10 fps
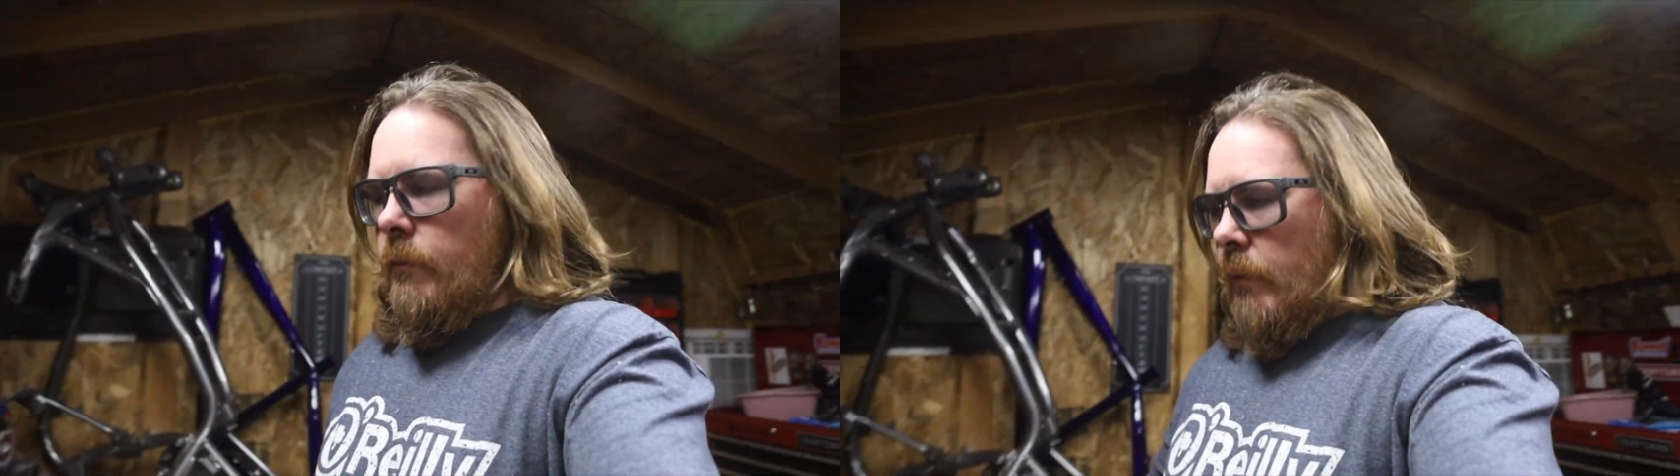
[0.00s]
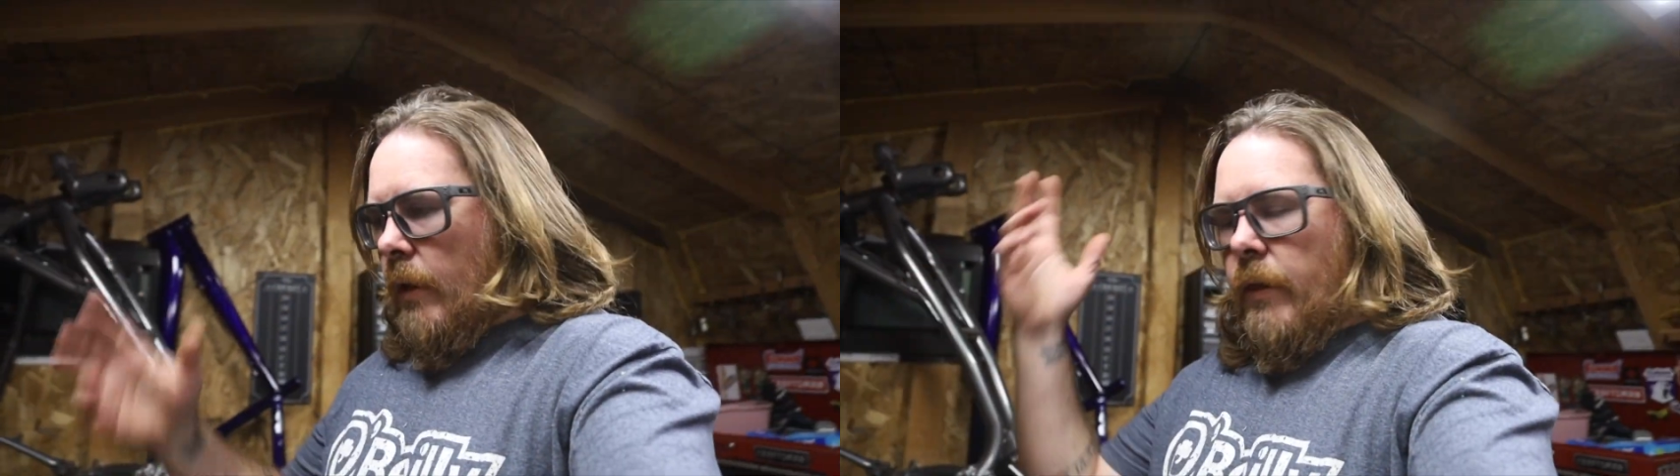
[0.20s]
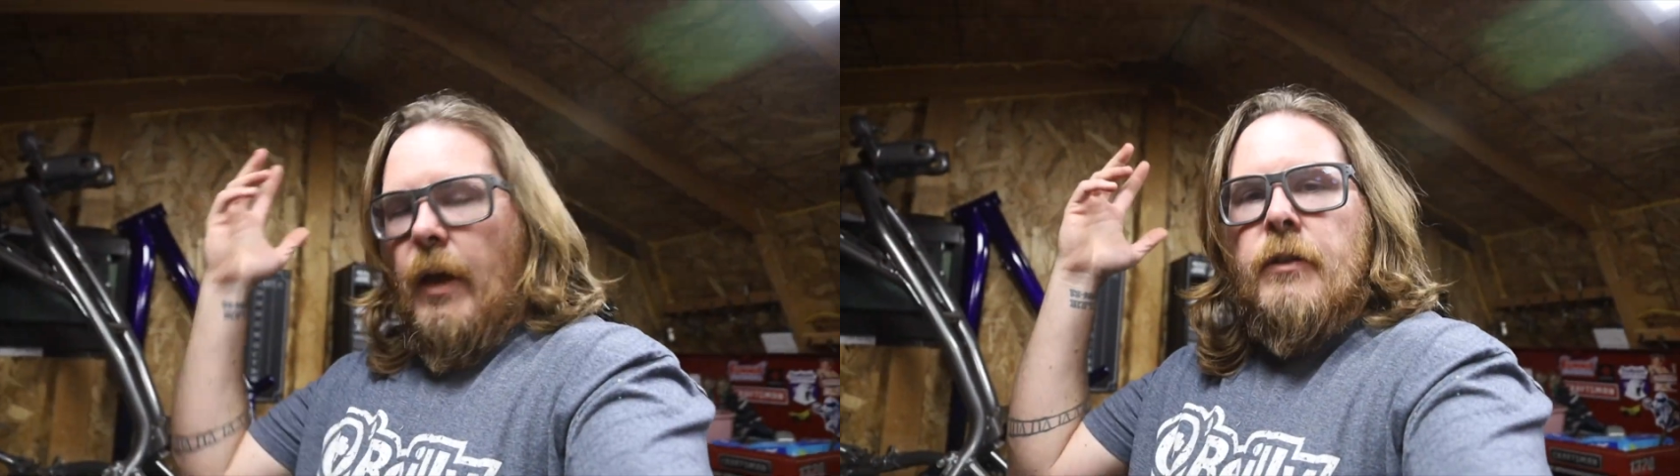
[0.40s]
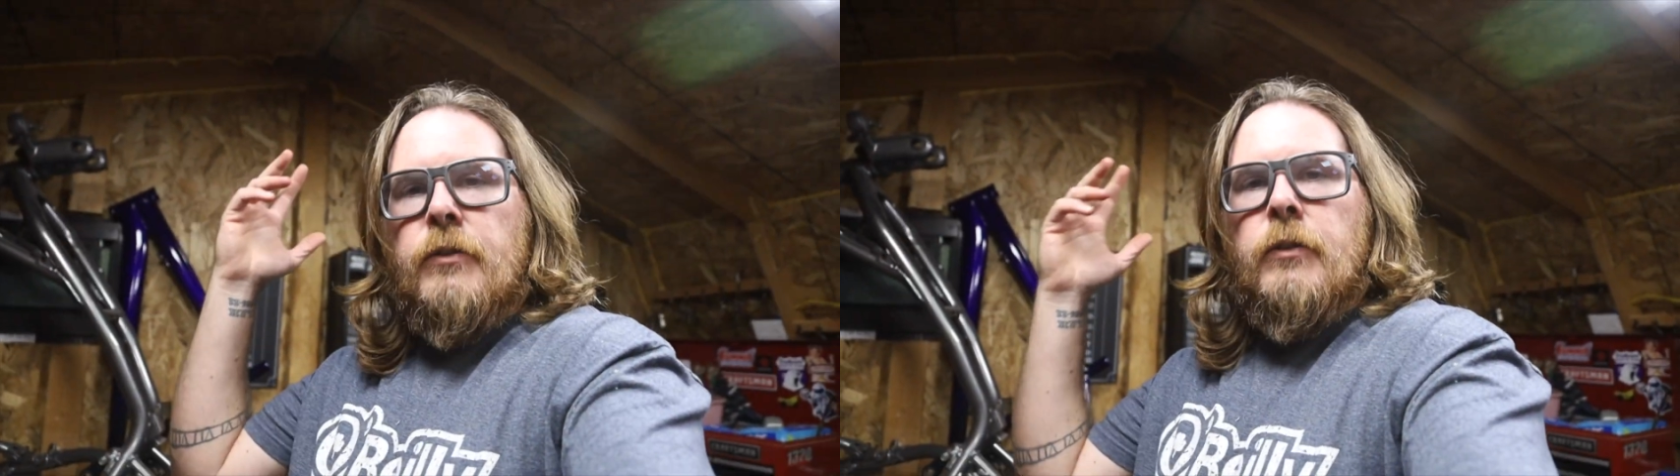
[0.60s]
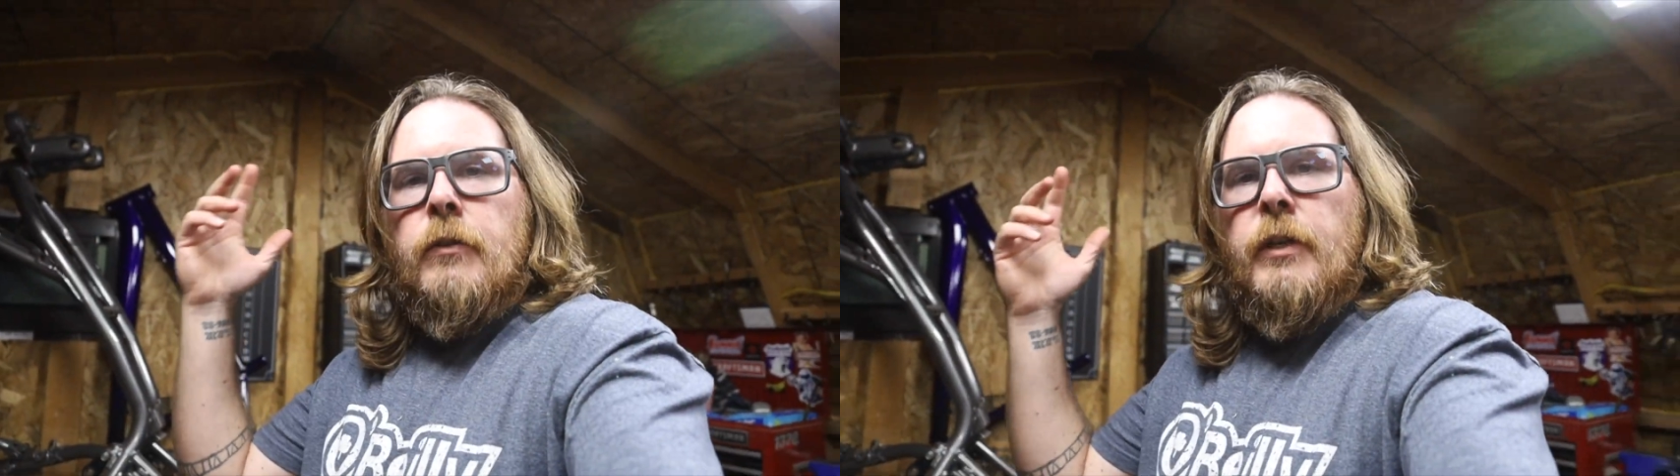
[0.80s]
1,000
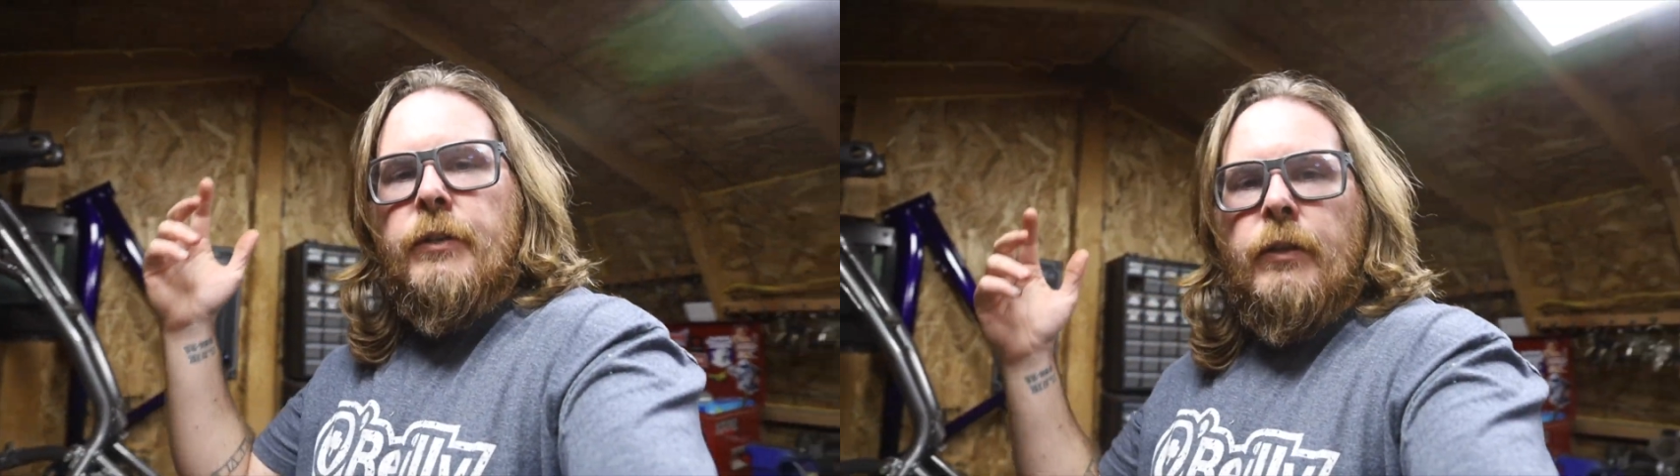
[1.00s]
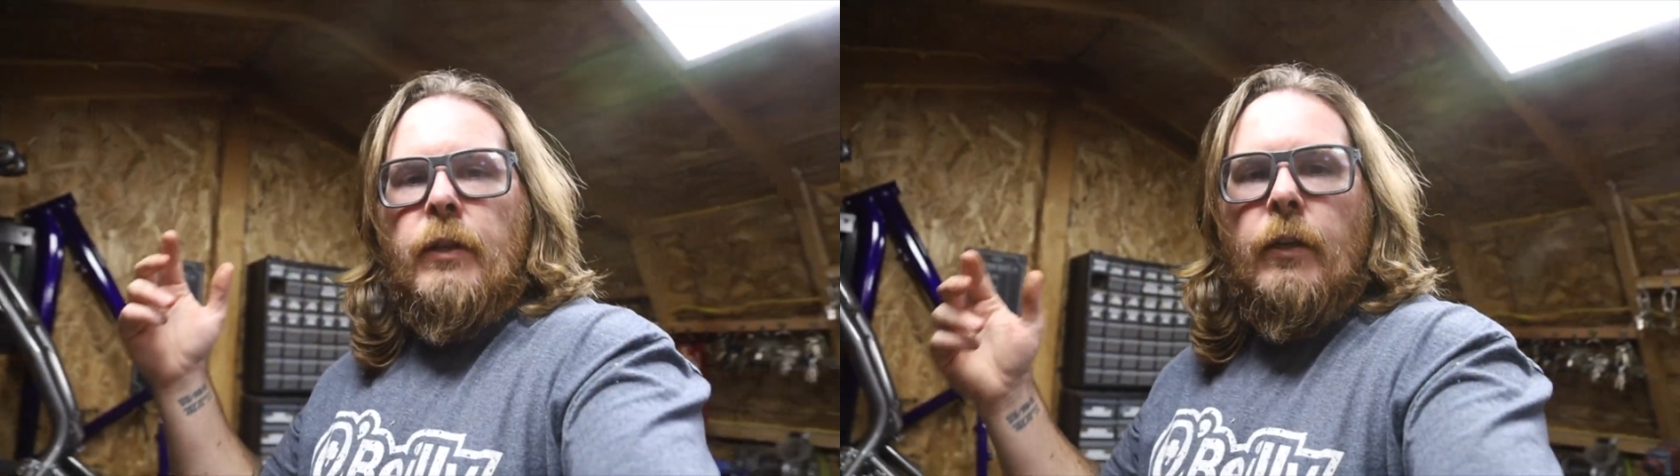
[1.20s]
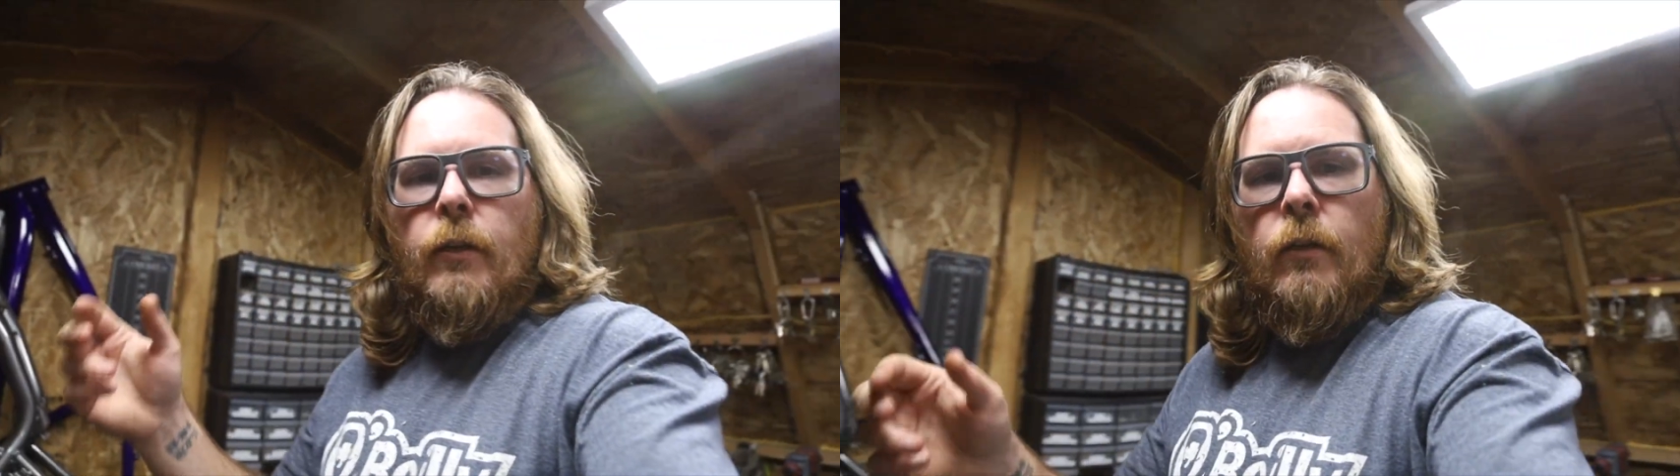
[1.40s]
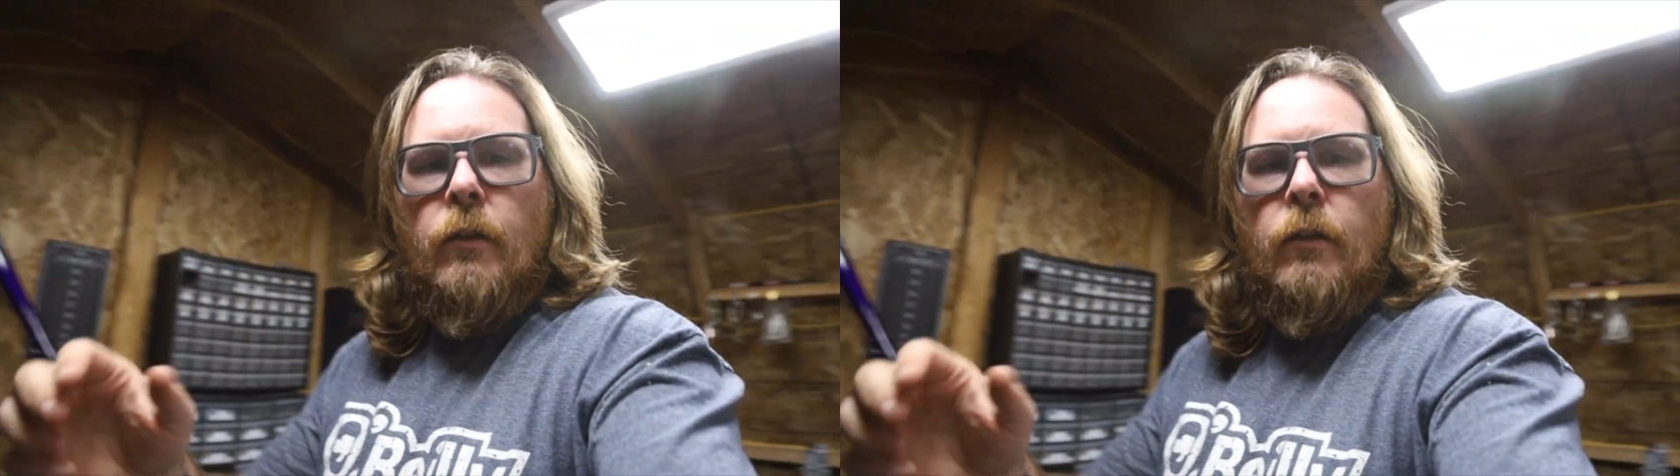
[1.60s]
degrees in here,